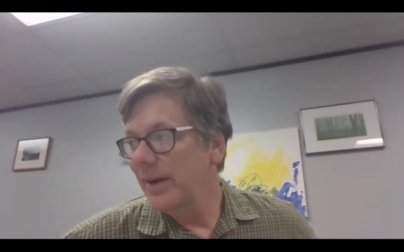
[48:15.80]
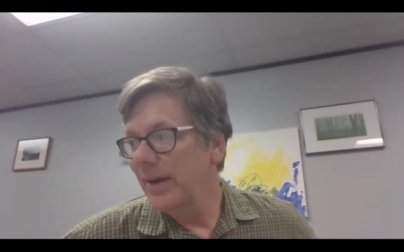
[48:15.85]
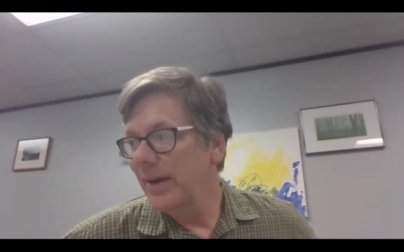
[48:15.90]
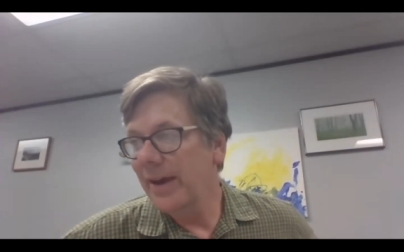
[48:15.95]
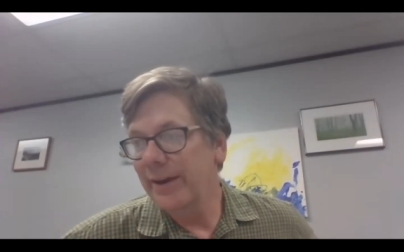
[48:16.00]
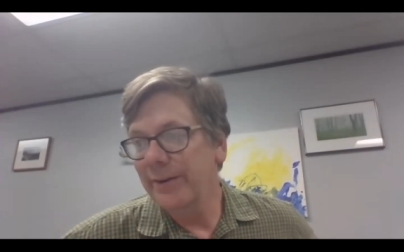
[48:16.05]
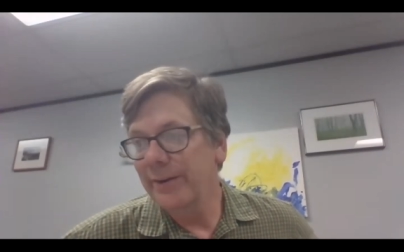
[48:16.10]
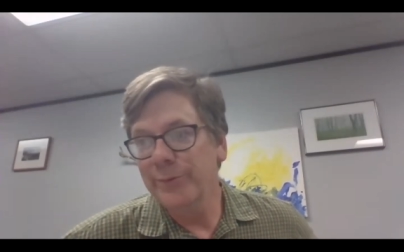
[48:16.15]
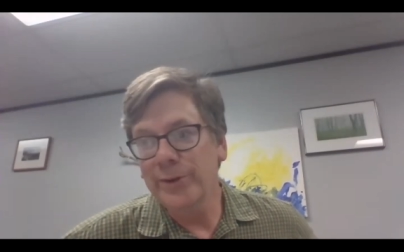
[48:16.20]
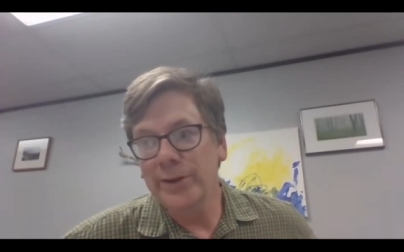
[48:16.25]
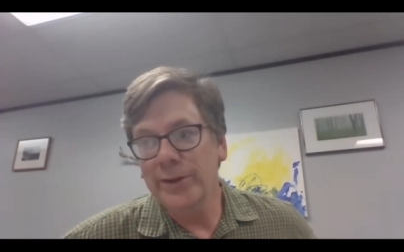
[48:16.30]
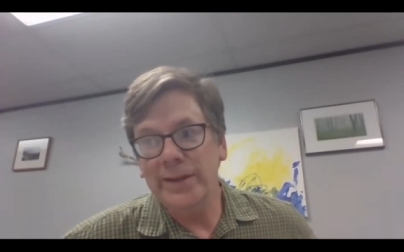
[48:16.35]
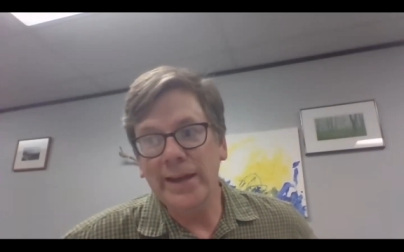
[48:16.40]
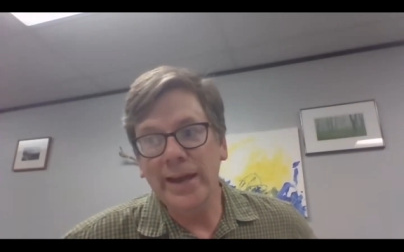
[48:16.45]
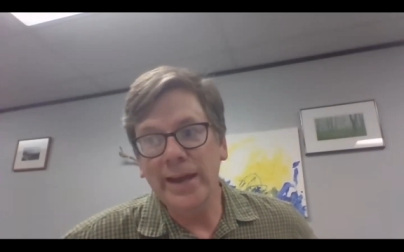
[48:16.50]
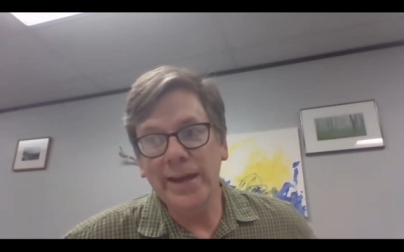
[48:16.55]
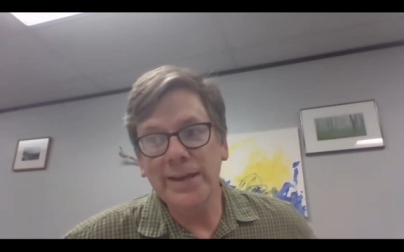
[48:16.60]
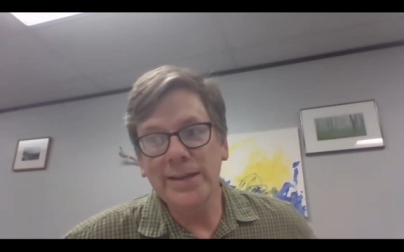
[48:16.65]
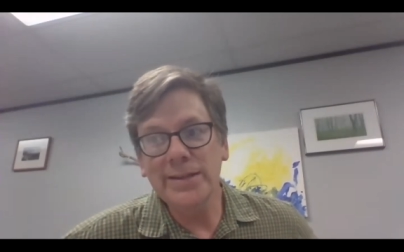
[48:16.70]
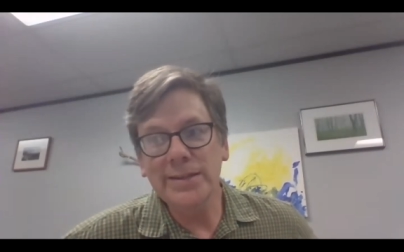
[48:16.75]
every
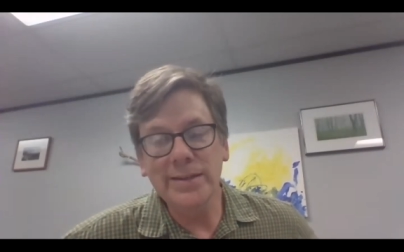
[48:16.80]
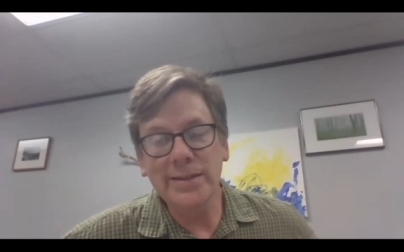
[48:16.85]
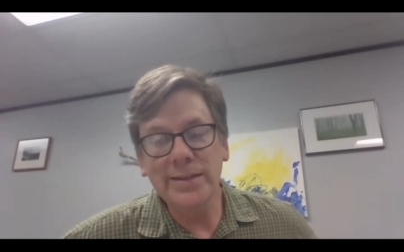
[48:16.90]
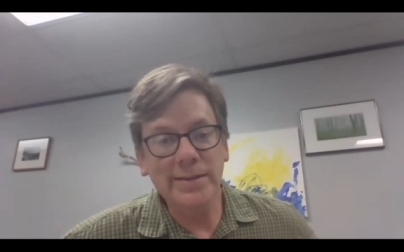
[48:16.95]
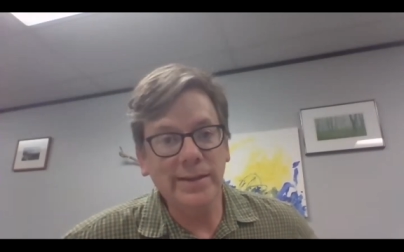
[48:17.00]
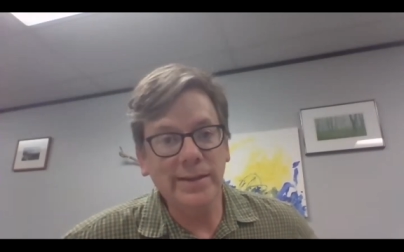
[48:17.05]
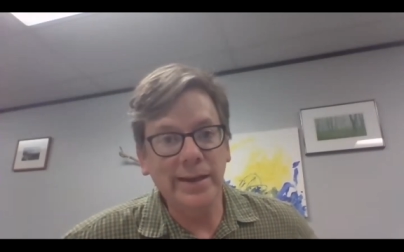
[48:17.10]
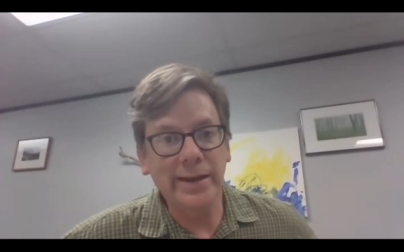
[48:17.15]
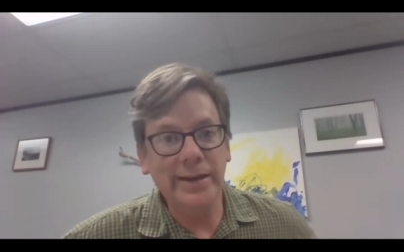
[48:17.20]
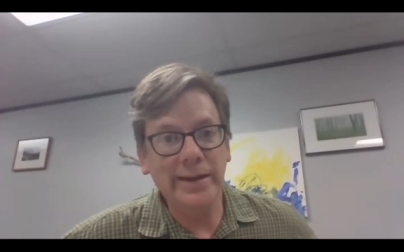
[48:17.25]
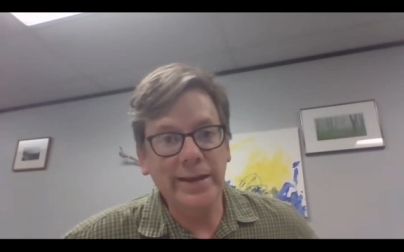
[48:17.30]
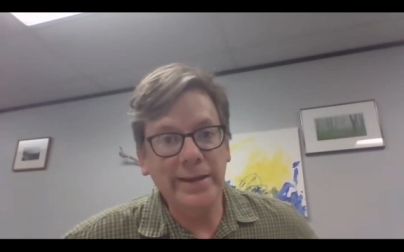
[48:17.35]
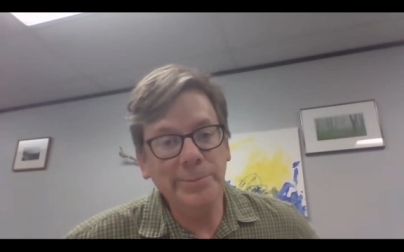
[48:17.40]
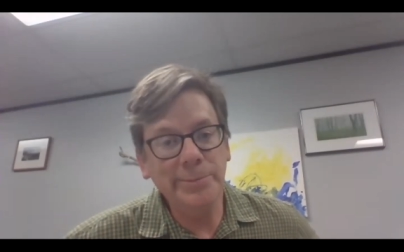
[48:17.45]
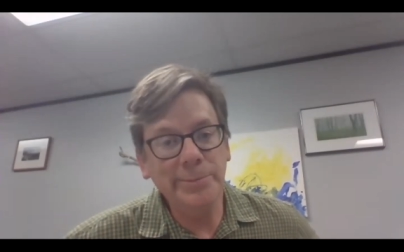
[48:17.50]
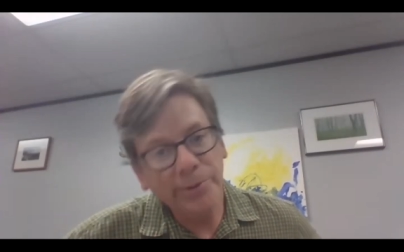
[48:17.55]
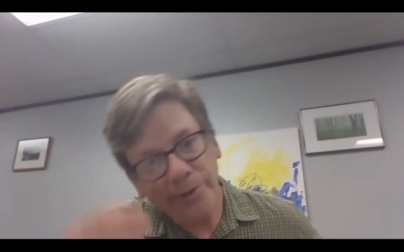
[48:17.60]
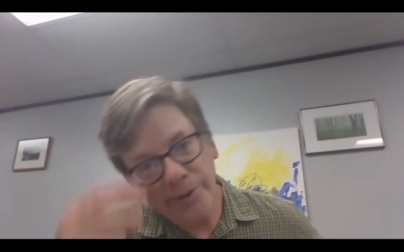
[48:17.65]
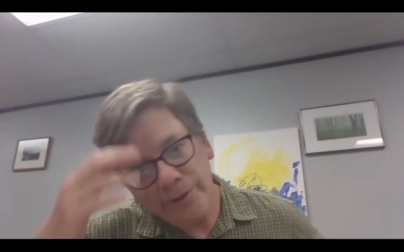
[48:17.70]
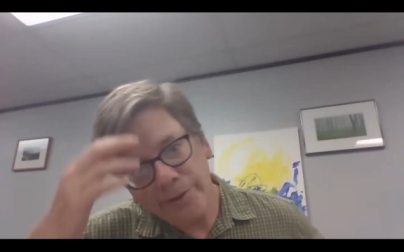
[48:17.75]
day since late
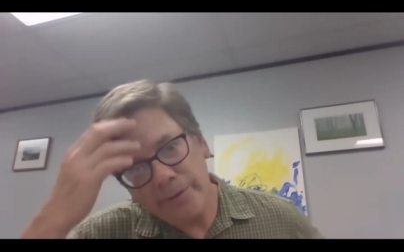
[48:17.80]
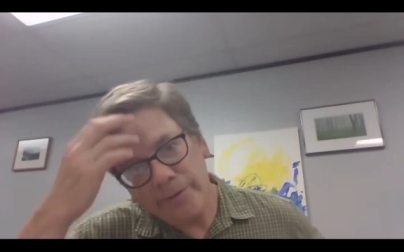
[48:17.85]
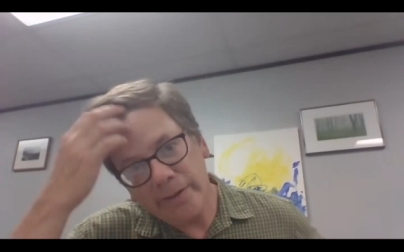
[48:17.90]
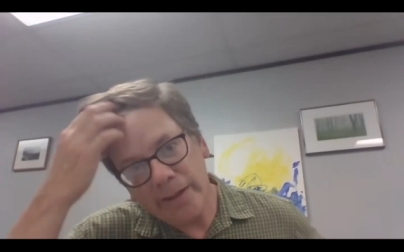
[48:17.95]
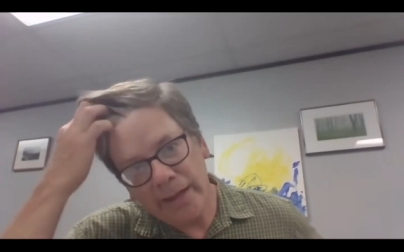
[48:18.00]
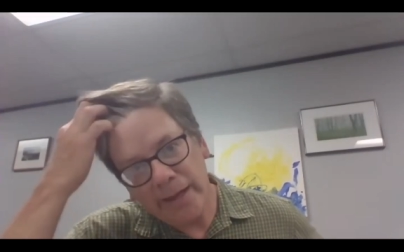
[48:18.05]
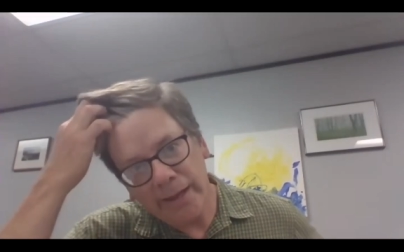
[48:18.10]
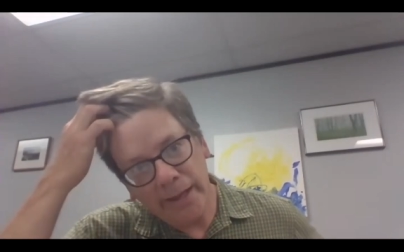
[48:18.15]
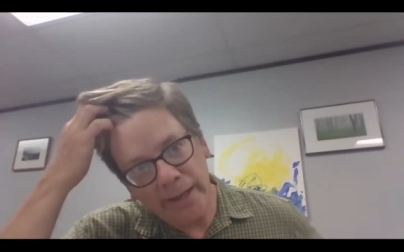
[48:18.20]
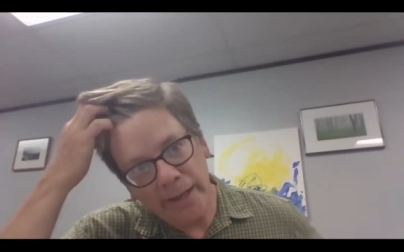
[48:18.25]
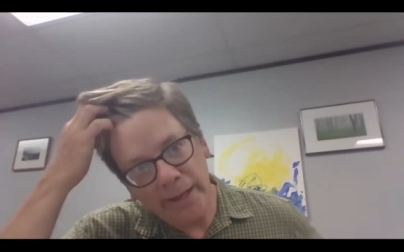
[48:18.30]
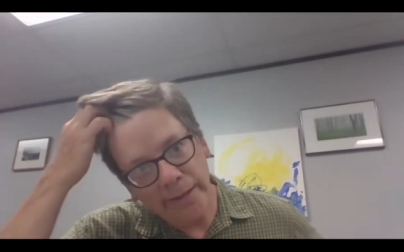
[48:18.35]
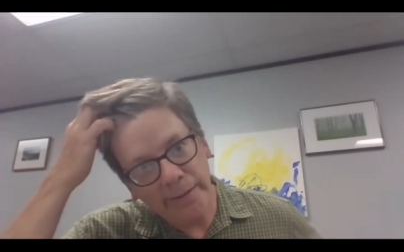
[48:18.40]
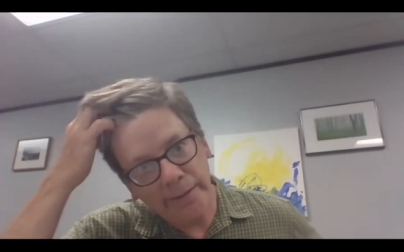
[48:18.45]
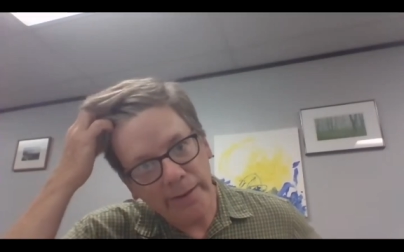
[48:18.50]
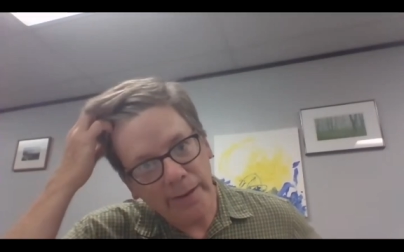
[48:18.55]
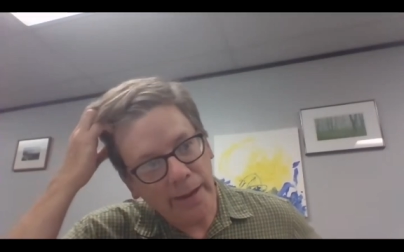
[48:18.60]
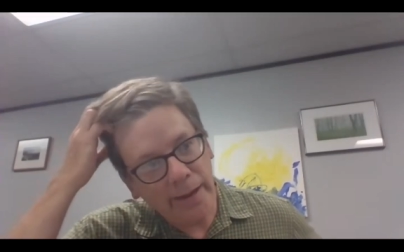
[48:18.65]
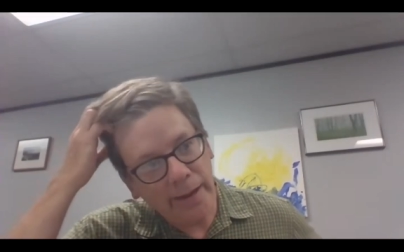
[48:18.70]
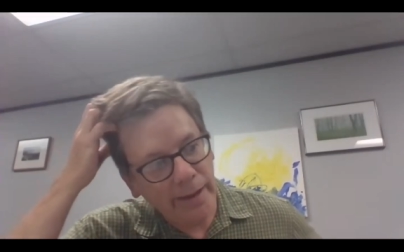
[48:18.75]
April,
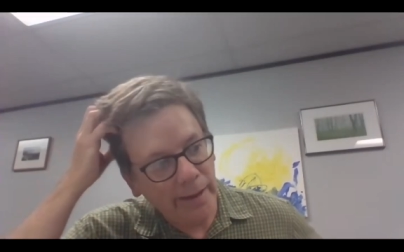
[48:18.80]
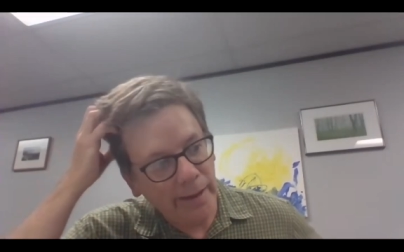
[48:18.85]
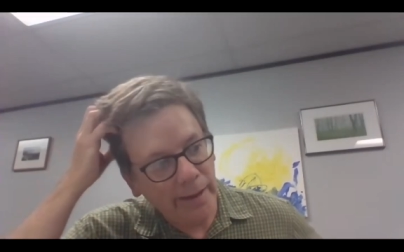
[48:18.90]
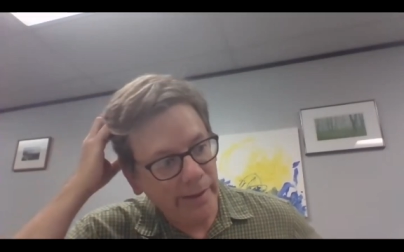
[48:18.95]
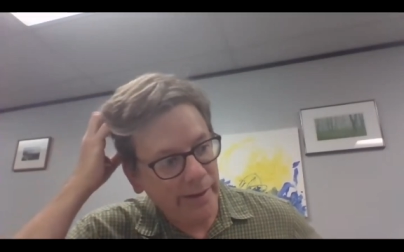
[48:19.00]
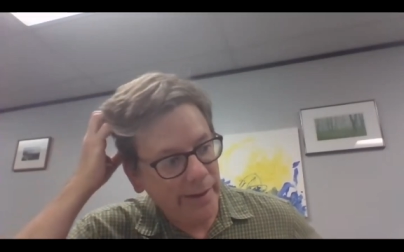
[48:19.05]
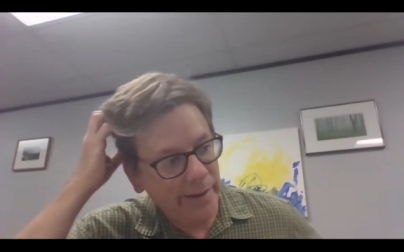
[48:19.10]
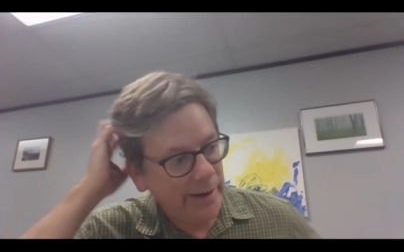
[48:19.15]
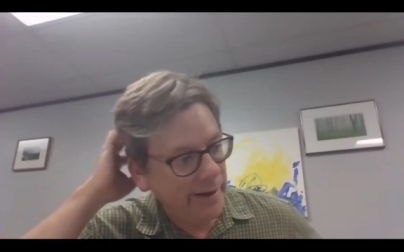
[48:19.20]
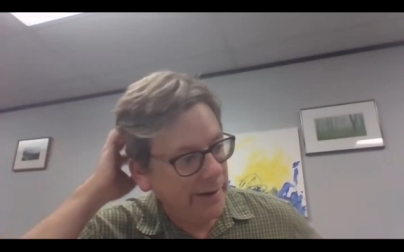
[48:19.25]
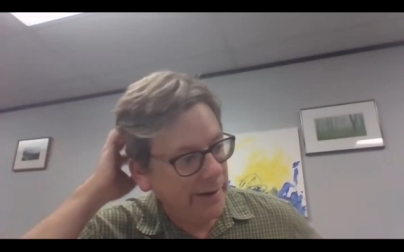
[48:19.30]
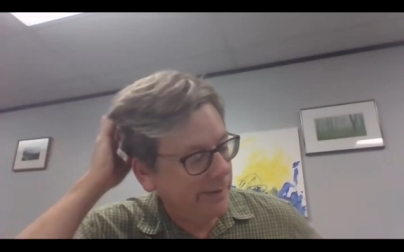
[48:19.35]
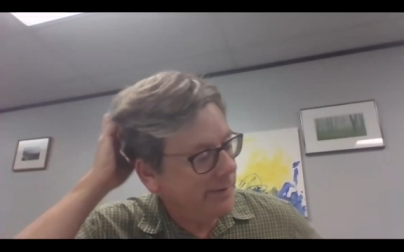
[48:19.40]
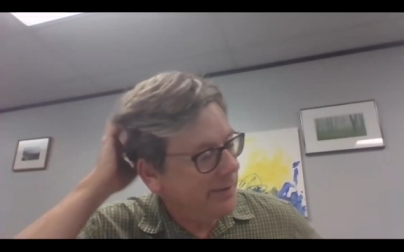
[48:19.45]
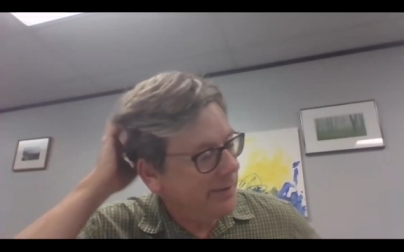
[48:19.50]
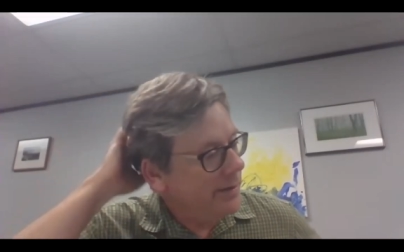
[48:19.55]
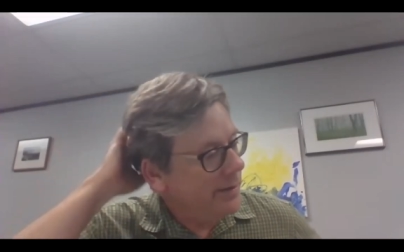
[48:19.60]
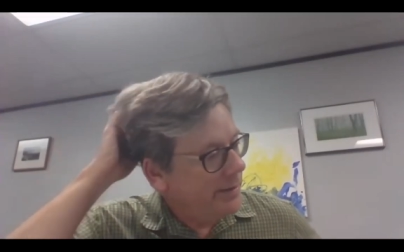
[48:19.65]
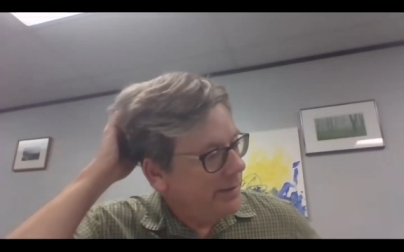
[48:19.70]
and uh, our